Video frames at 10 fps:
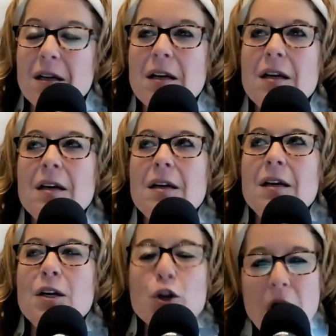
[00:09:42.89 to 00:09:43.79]
you're not
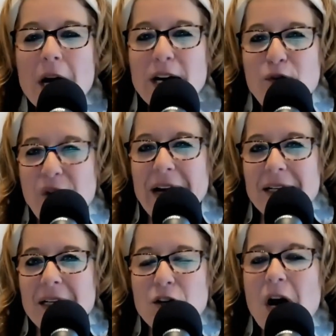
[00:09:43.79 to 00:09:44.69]
going to find it. You're not going
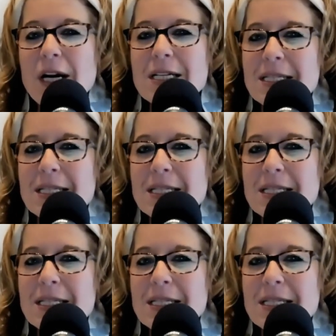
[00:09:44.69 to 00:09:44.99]
to see it.